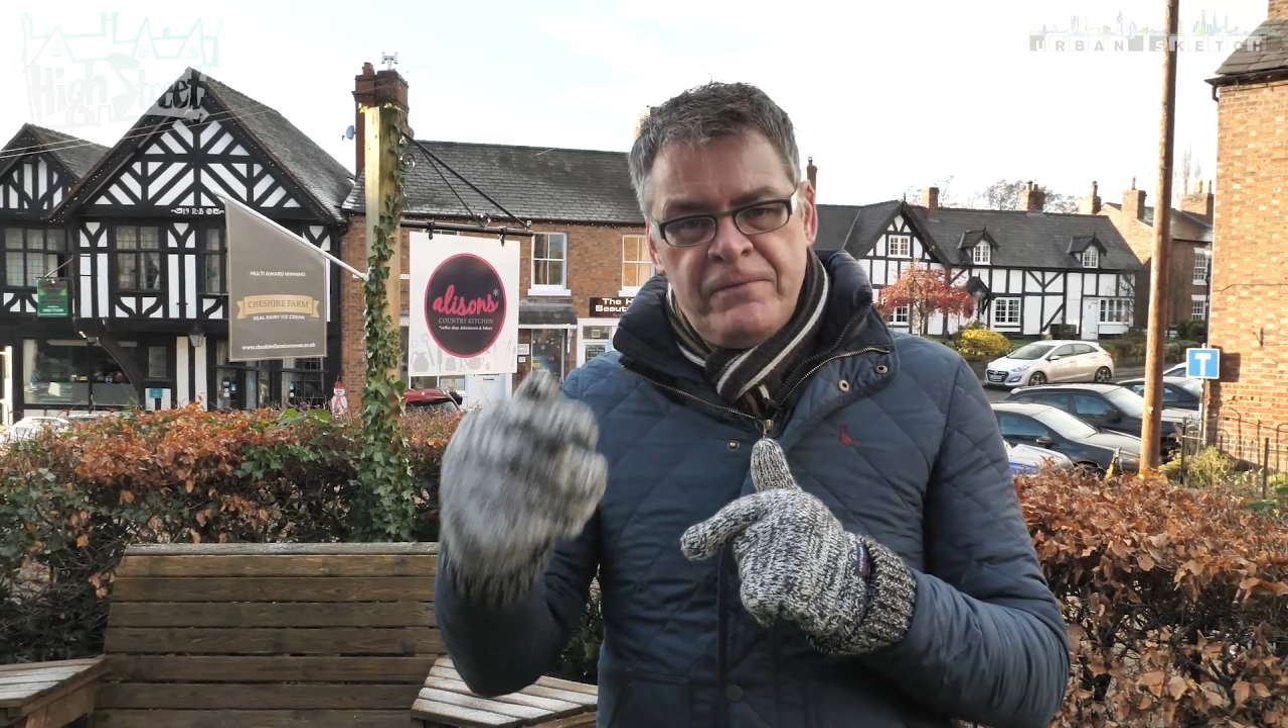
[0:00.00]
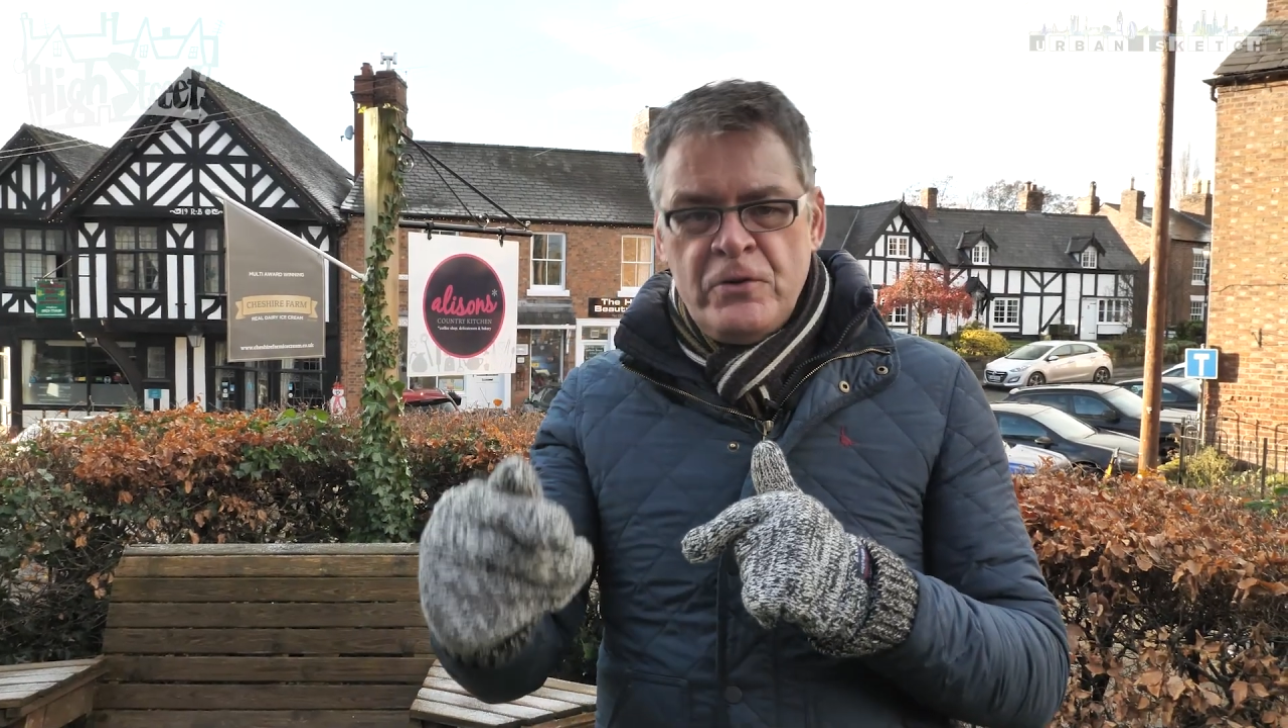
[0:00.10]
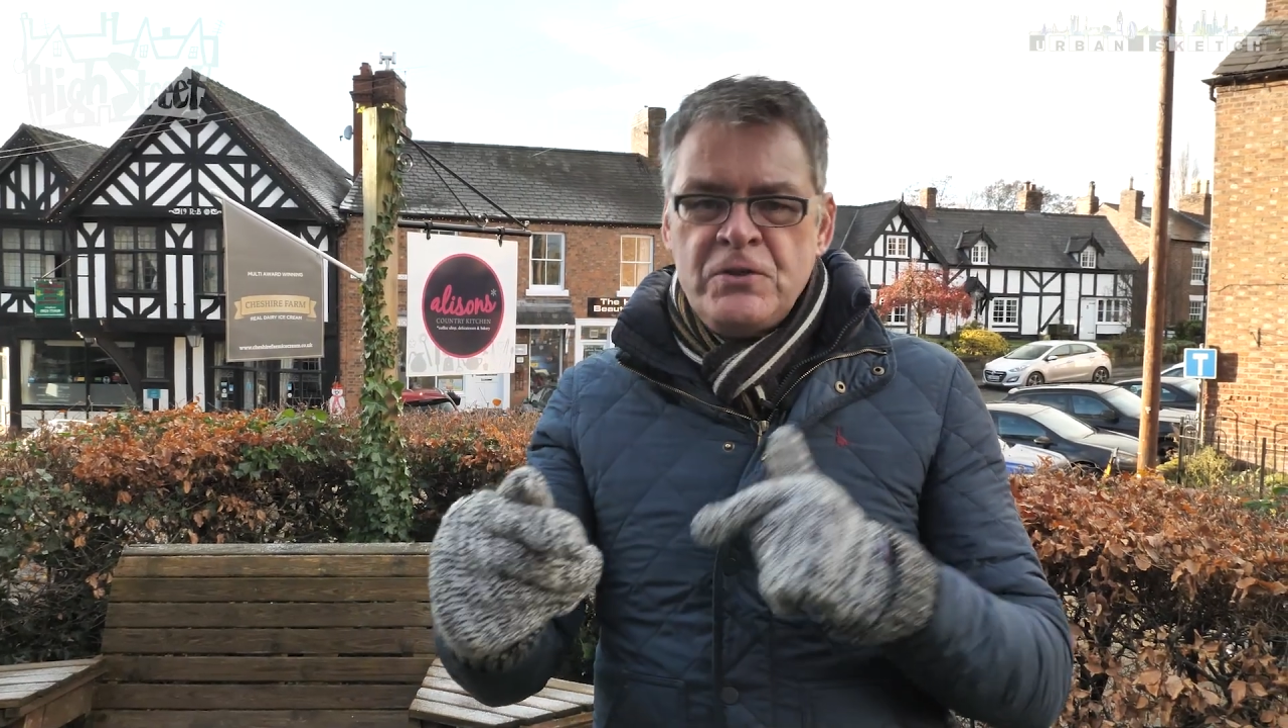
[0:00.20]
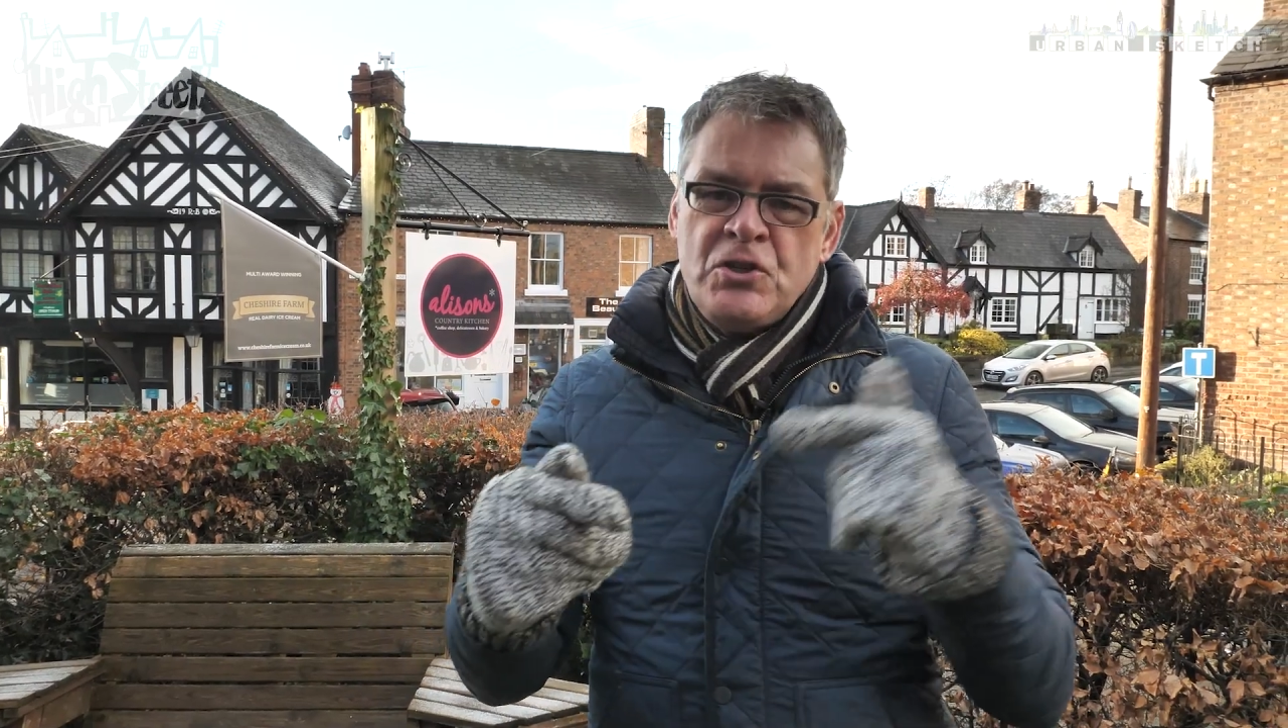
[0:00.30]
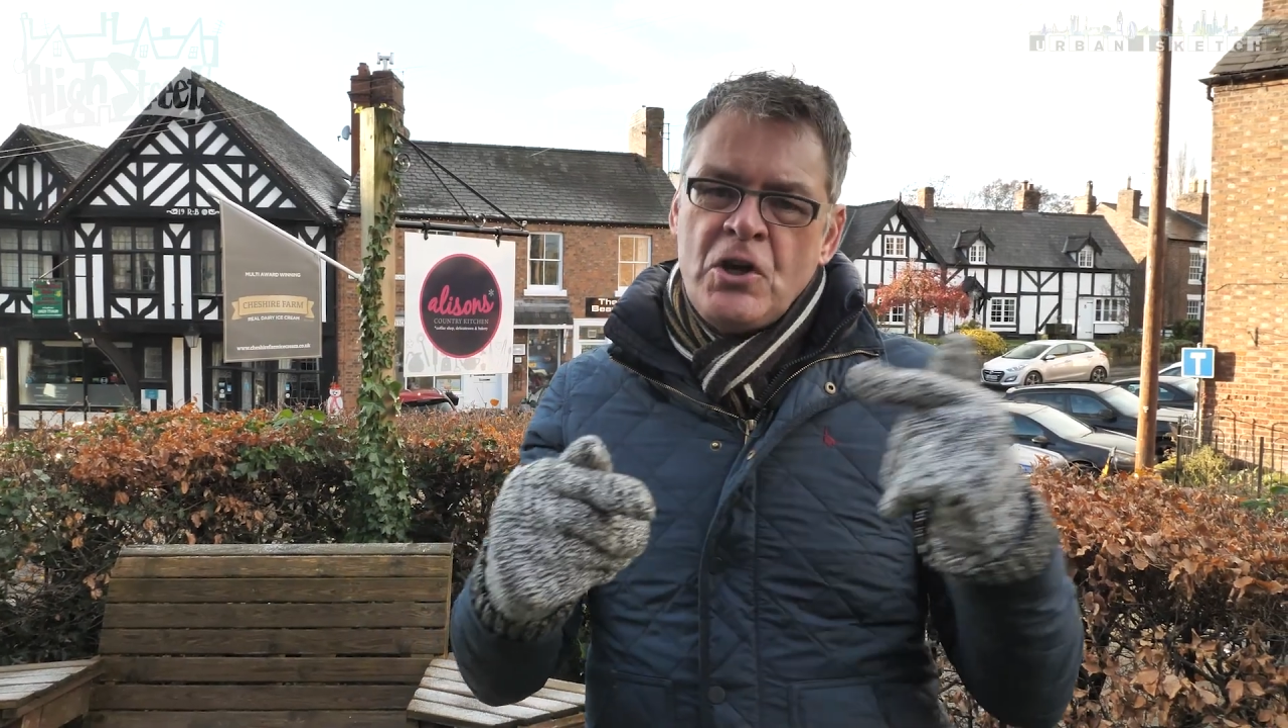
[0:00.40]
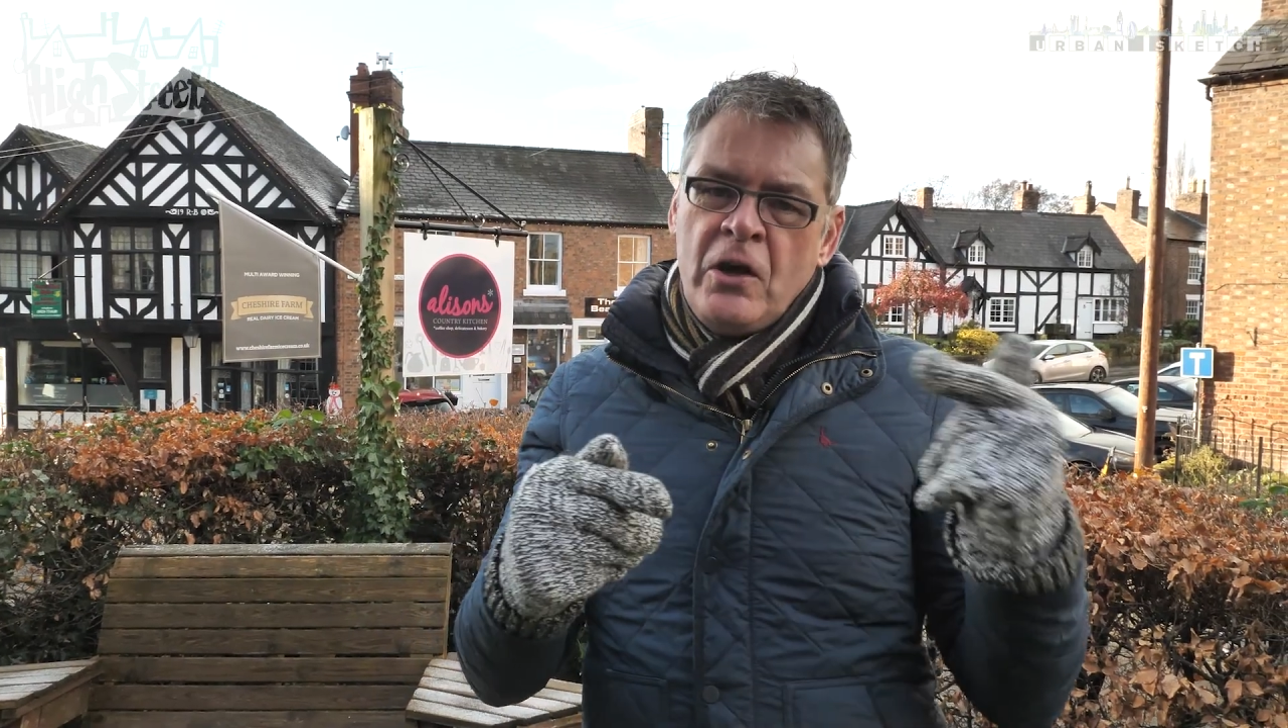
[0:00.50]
footage